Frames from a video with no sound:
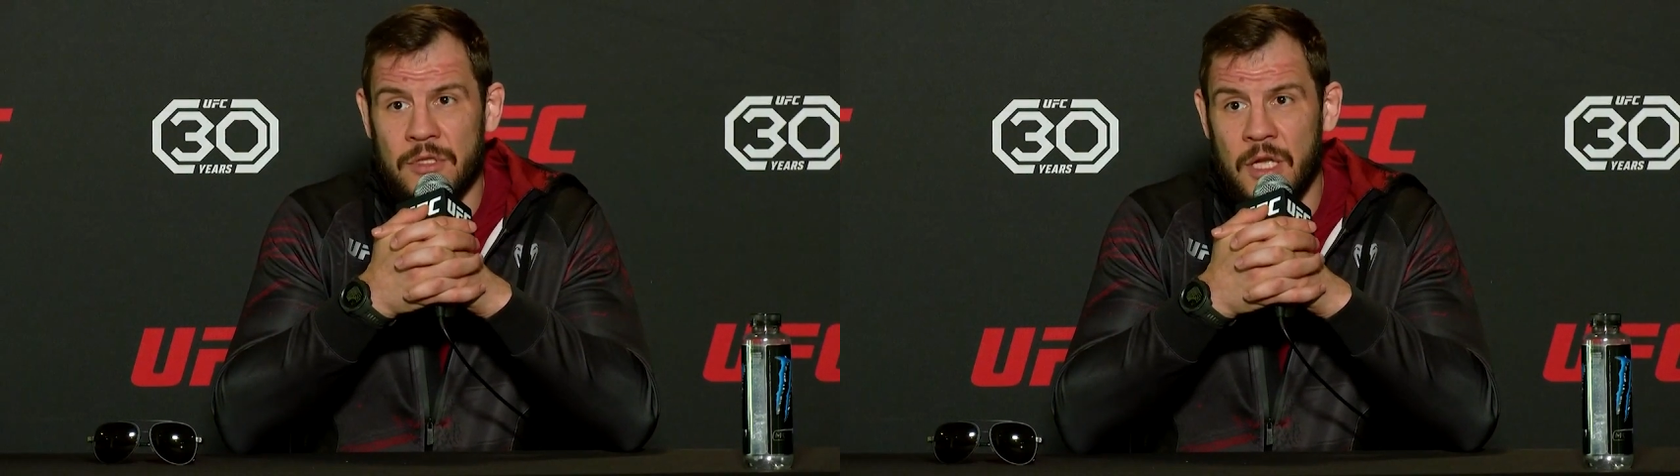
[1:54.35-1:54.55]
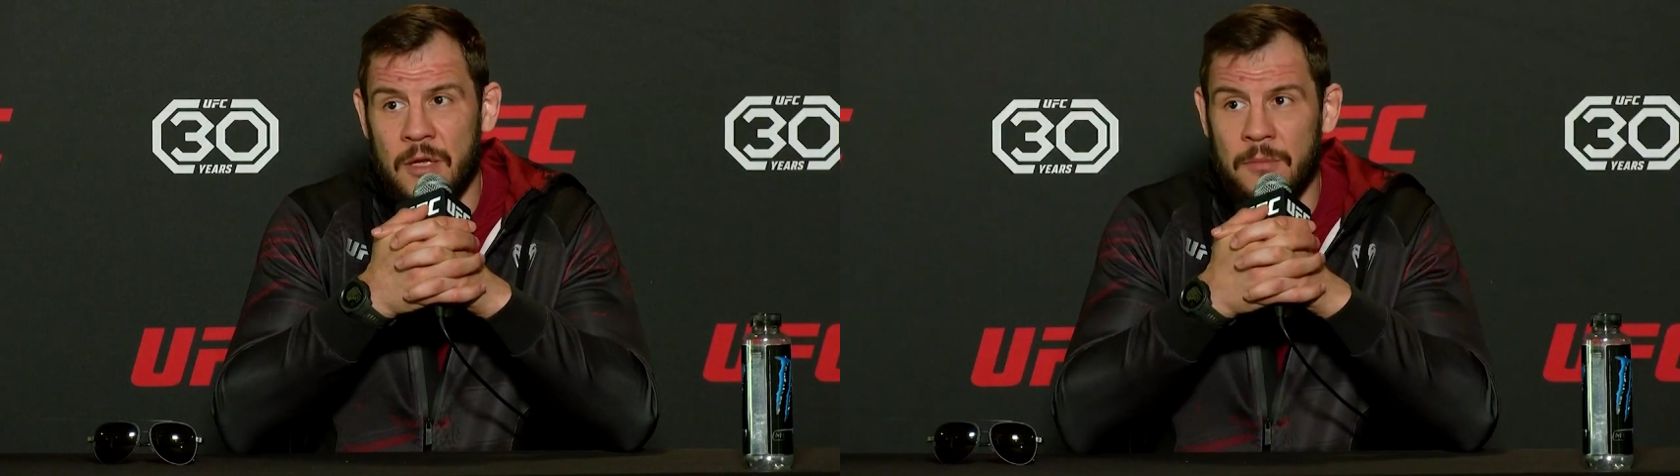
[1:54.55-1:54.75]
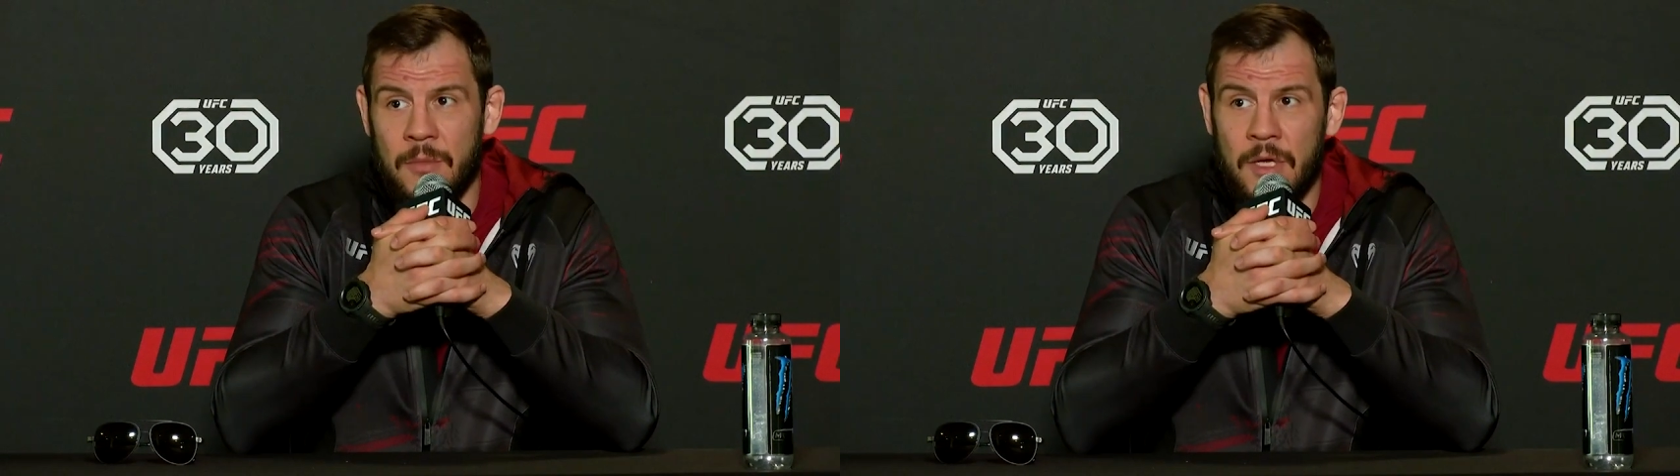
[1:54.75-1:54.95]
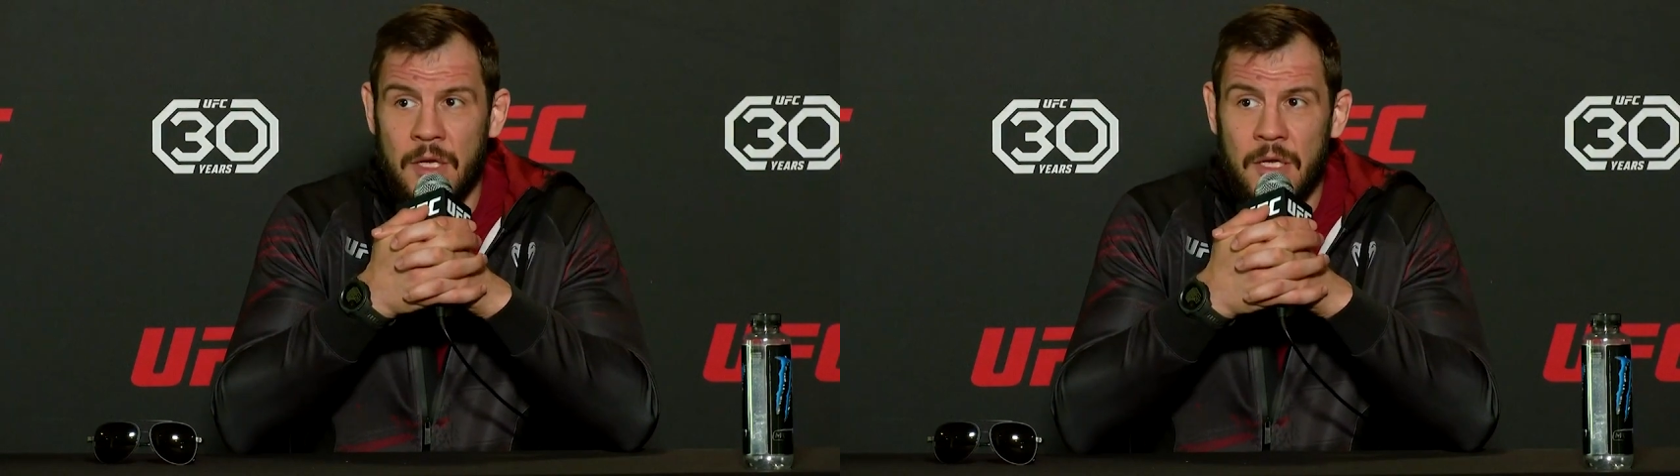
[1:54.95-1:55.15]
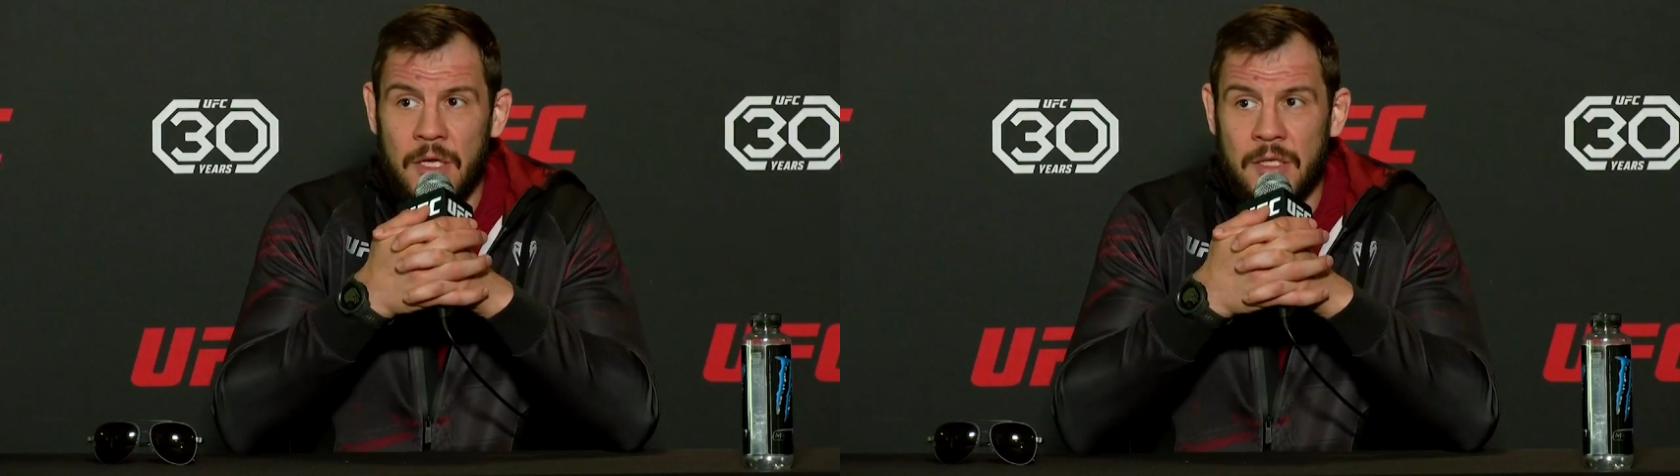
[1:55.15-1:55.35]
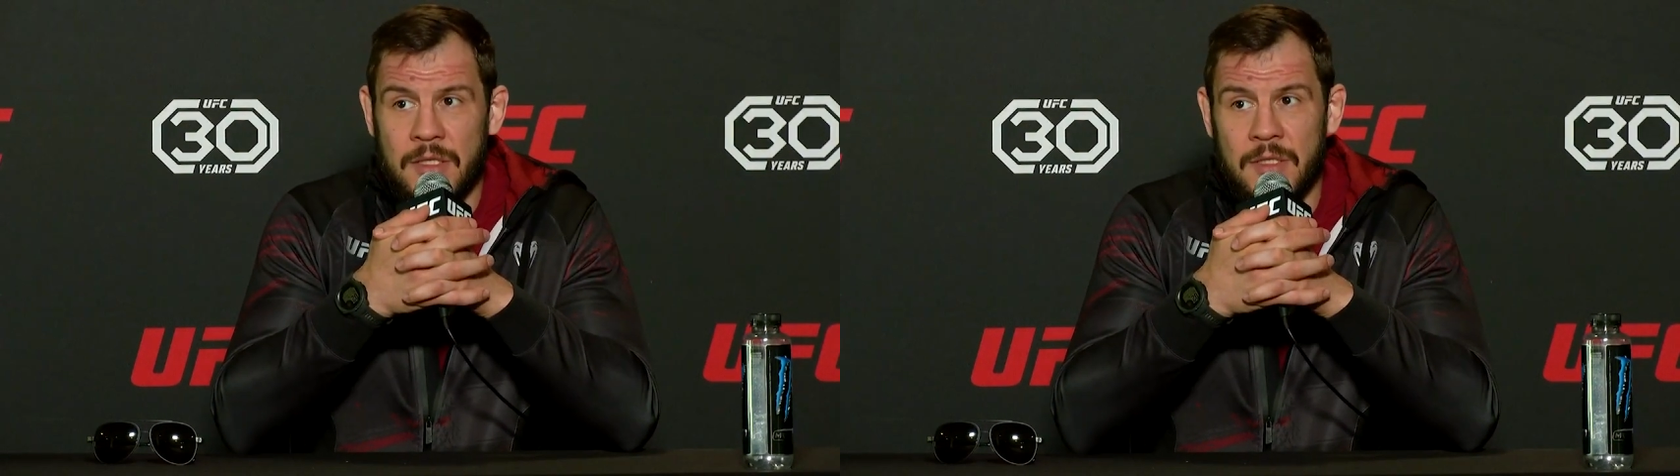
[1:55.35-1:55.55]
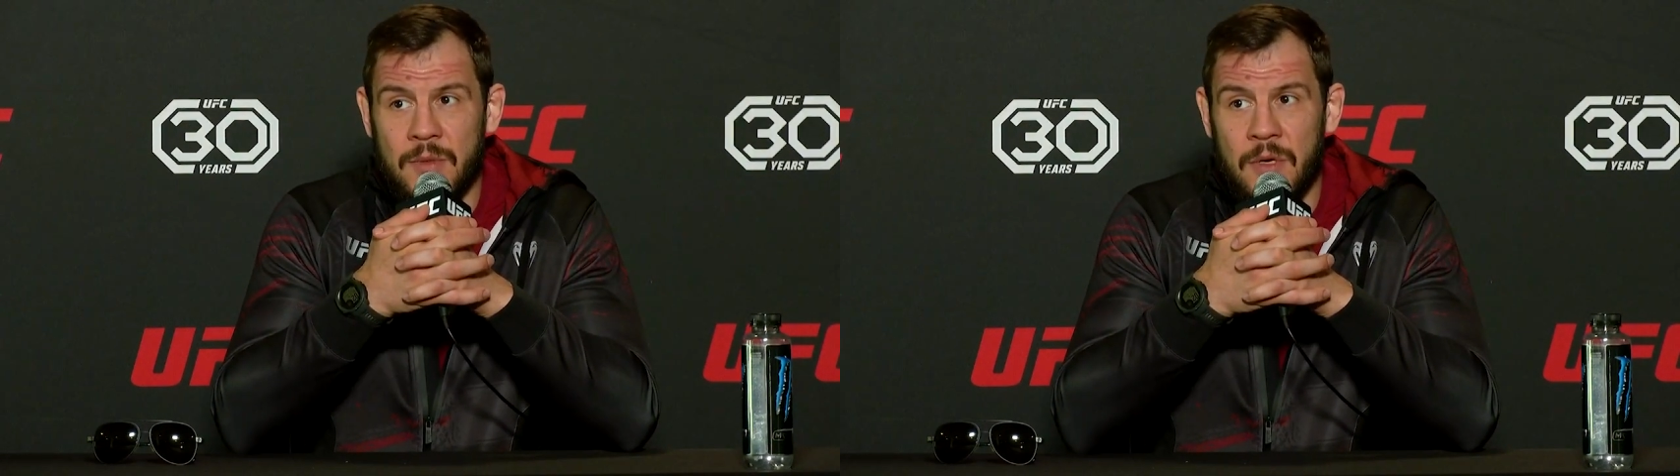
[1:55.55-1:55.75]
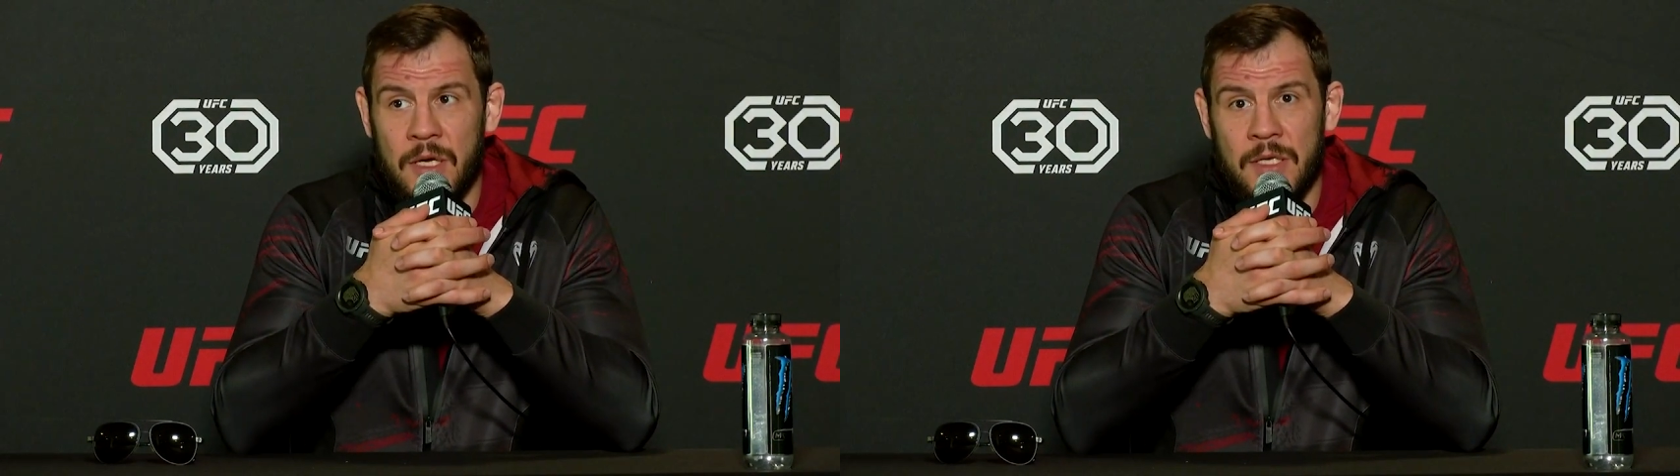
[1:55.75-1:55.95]
time. That's
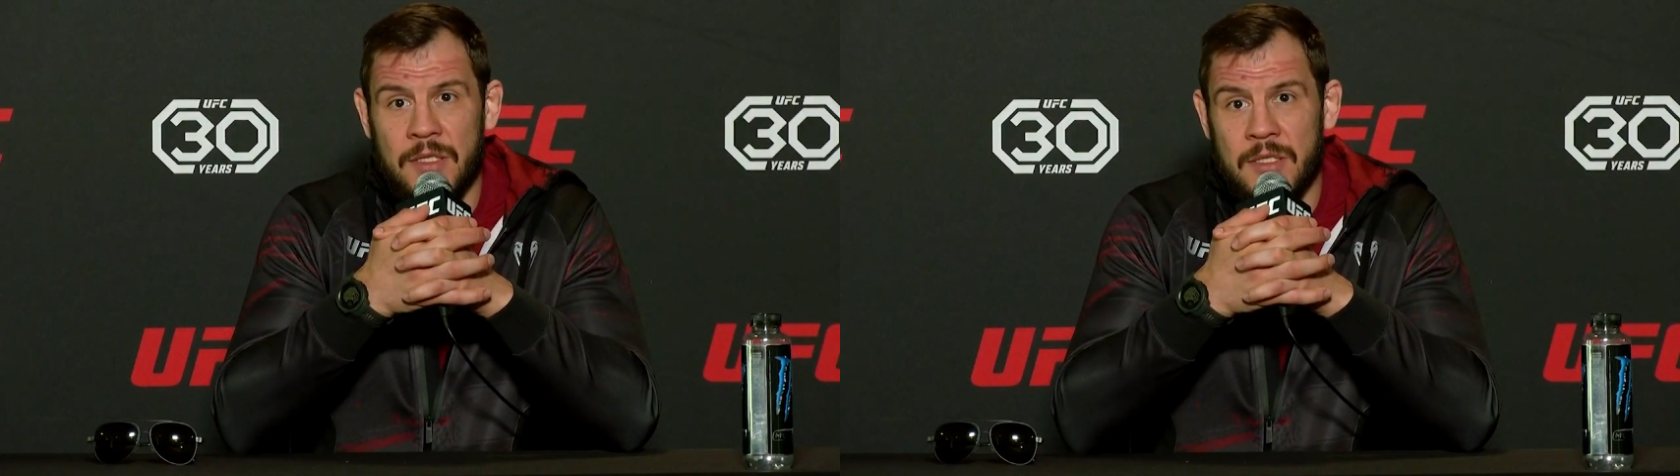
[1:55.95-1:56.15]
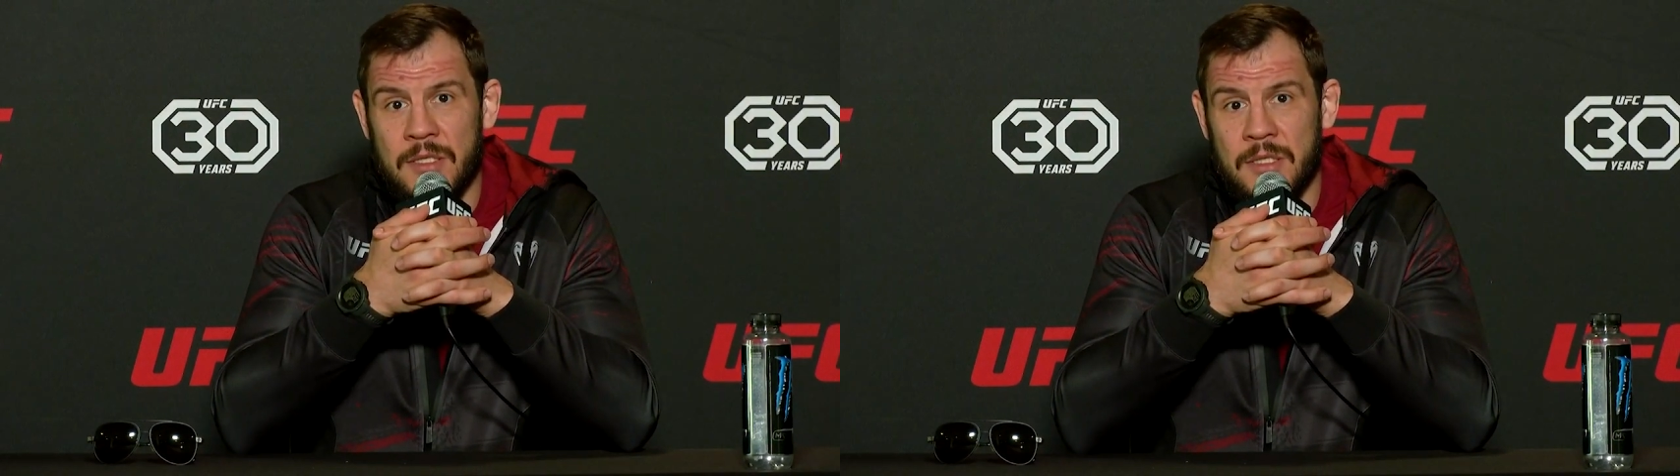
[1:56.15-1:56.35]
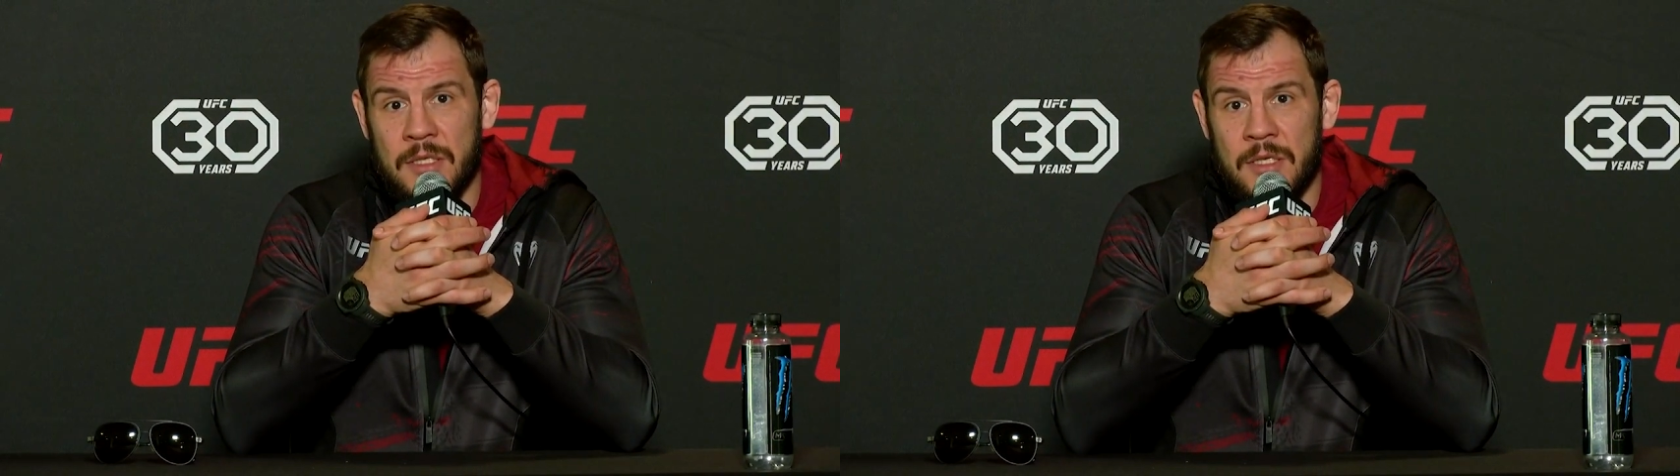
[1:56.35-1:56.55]
why it's